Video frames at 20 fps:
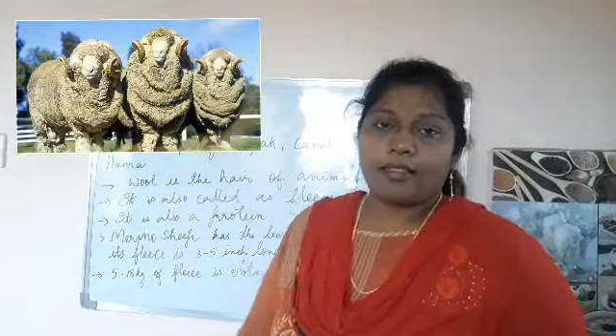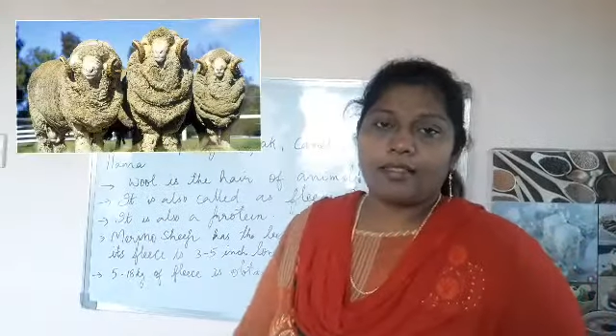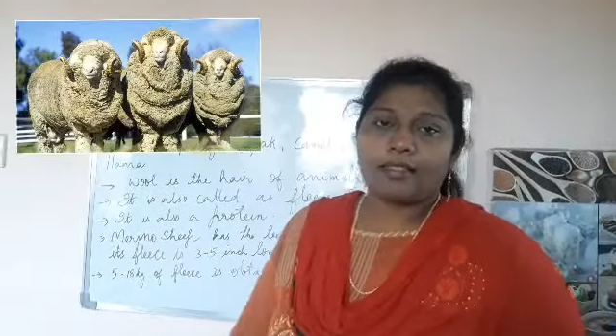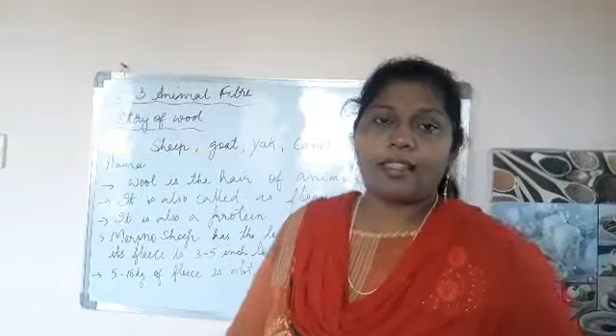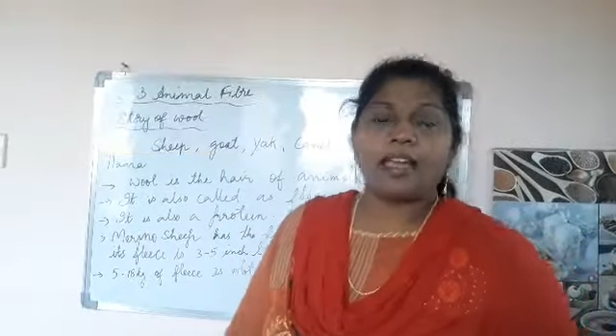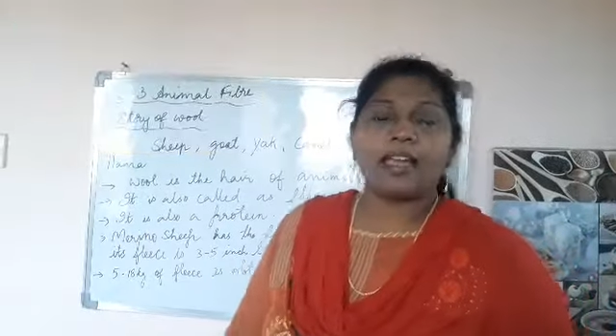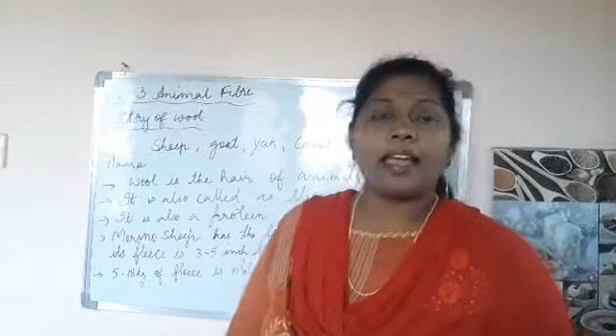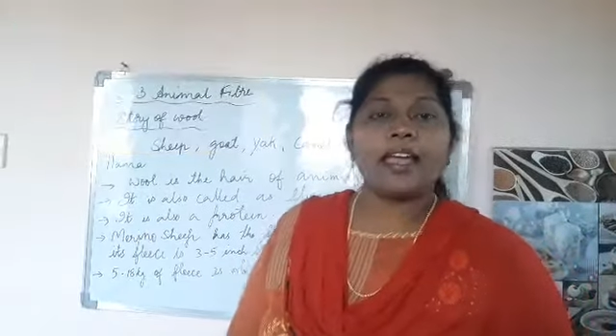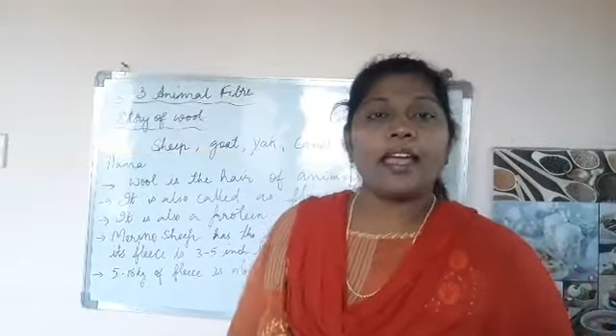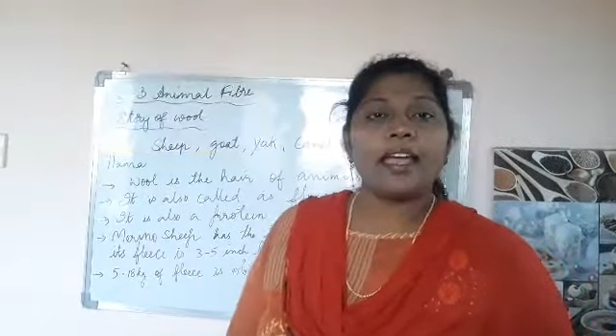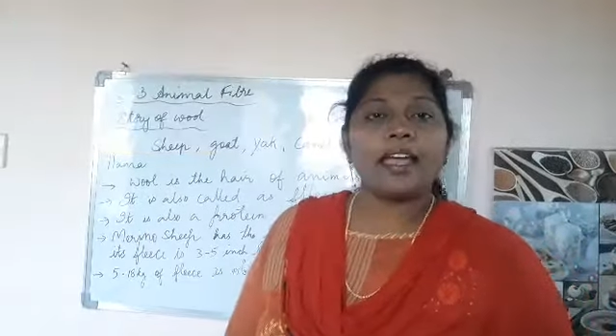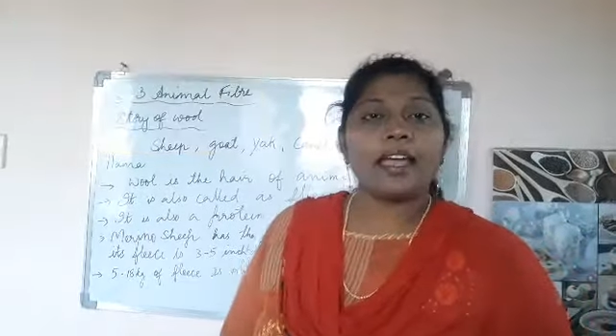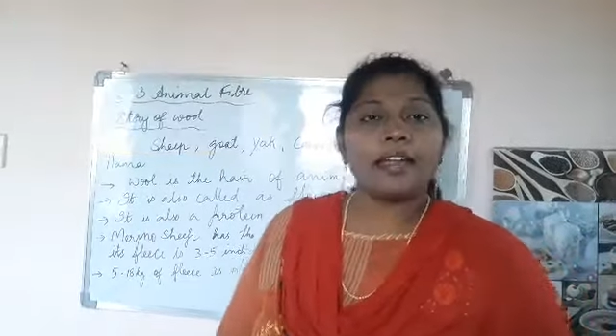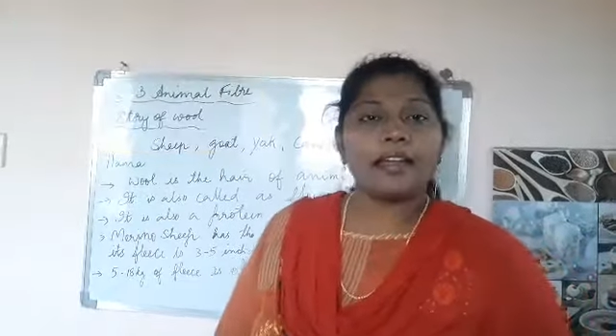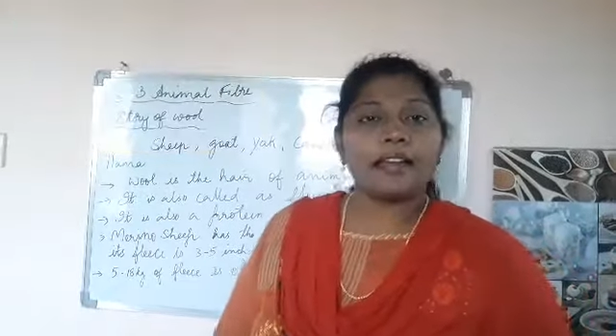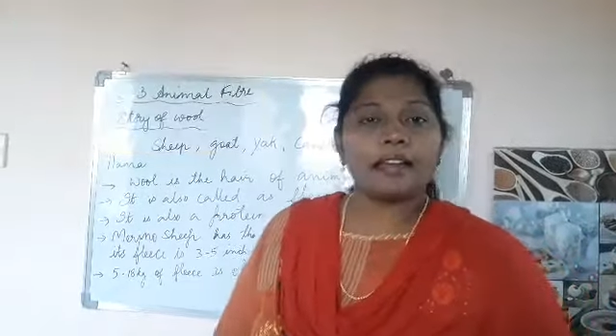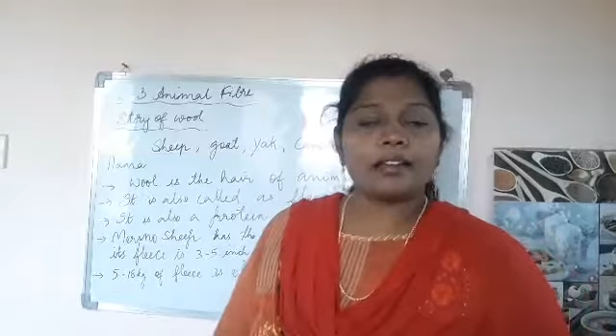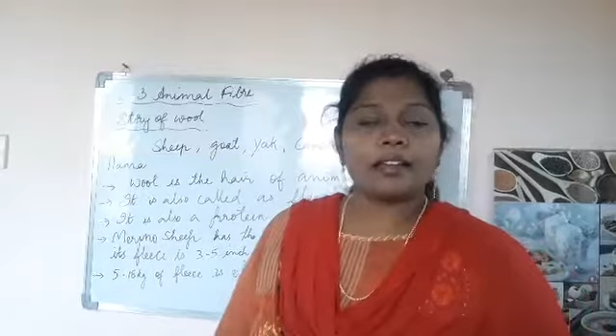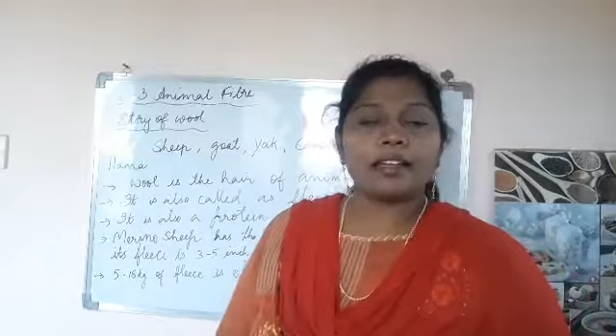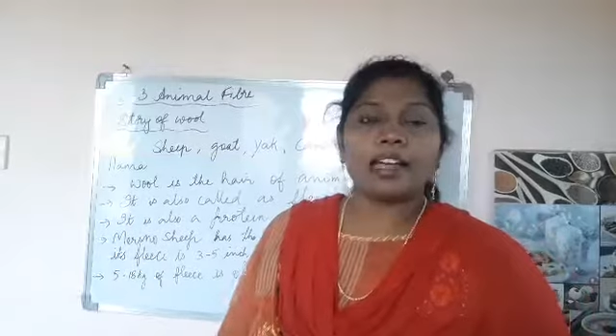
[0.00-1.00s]
The
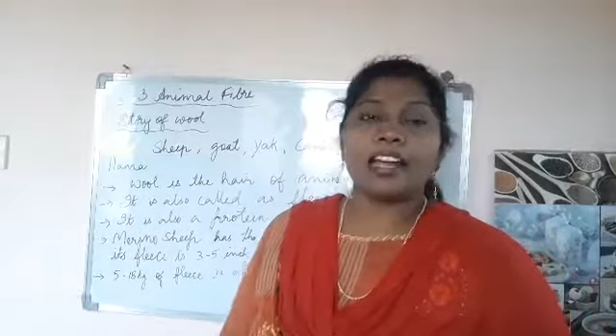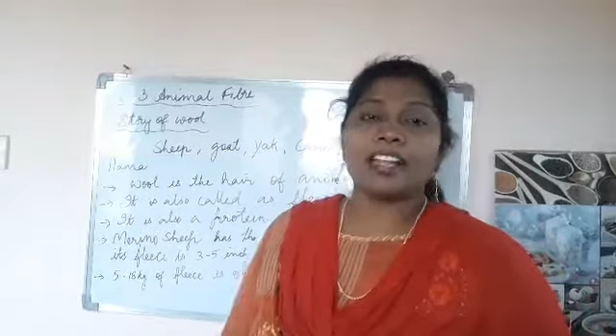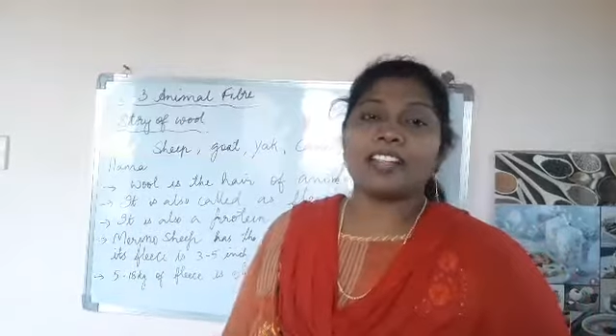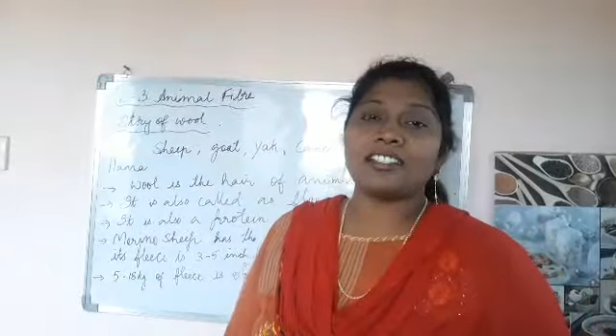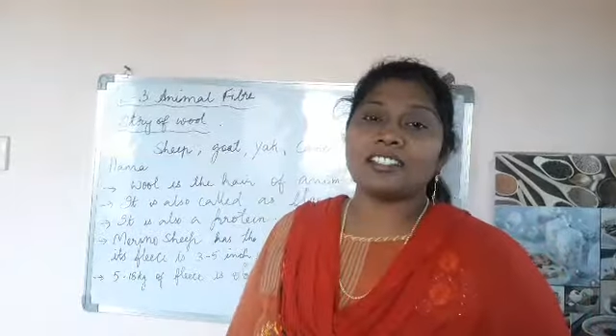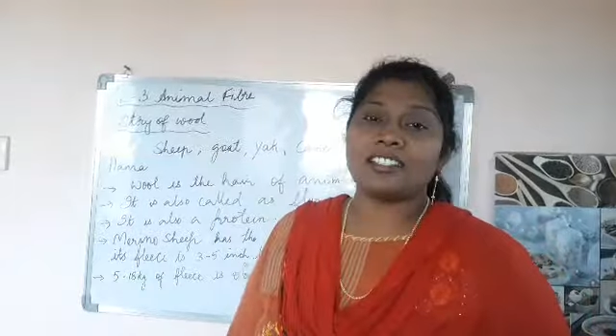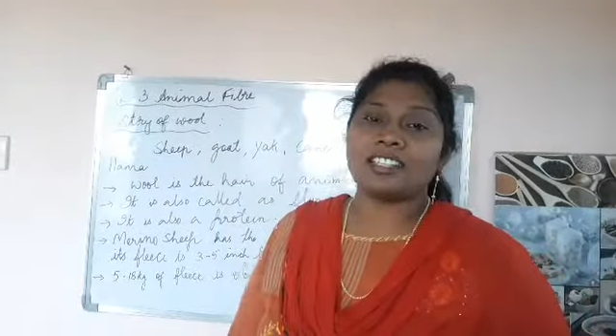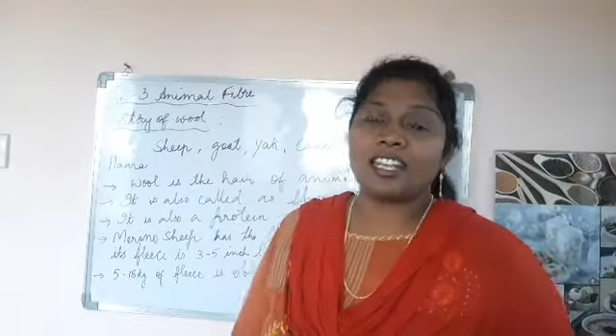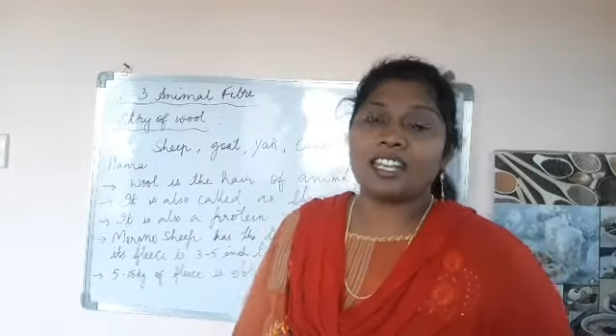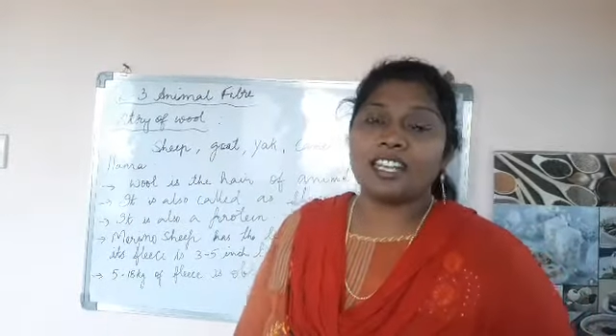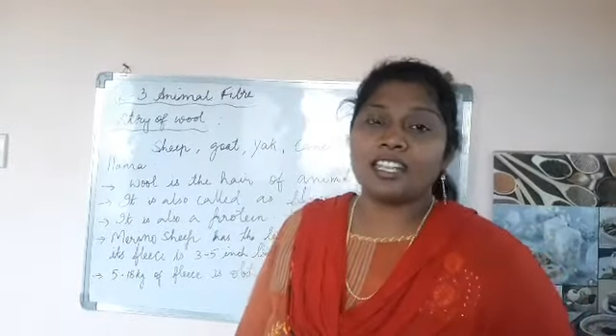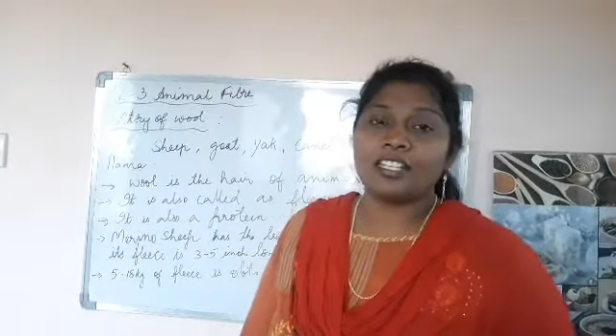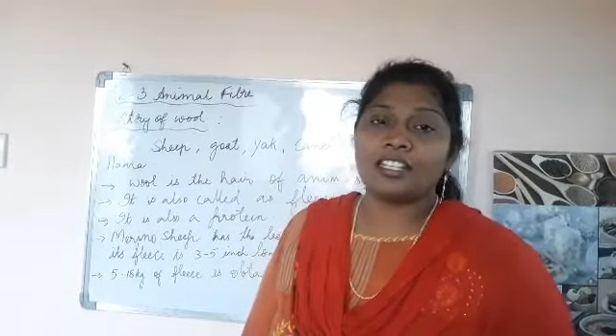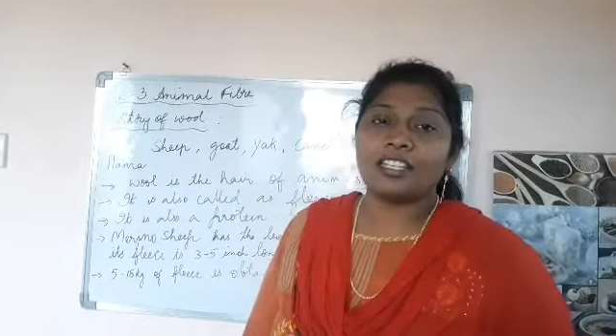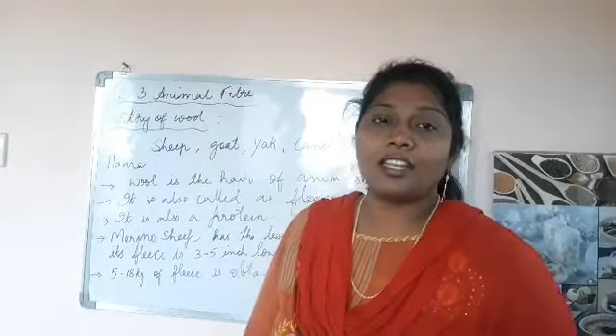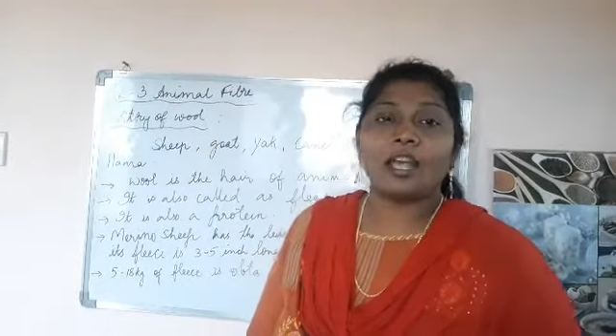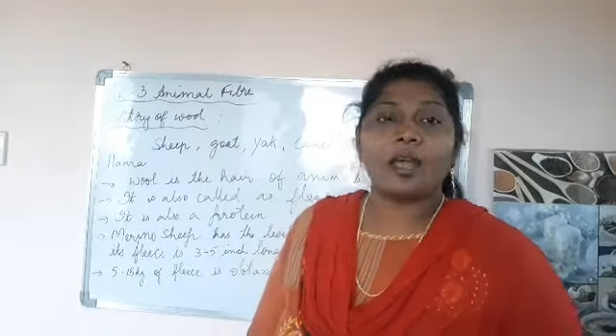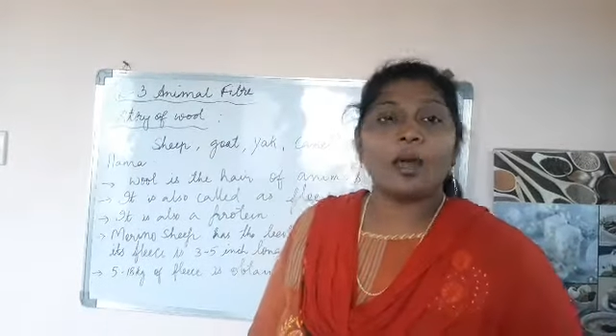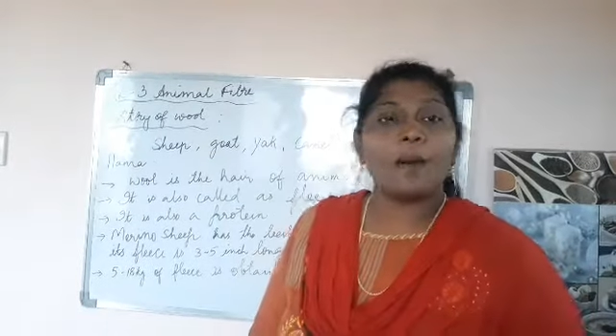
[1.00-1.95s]
hair contain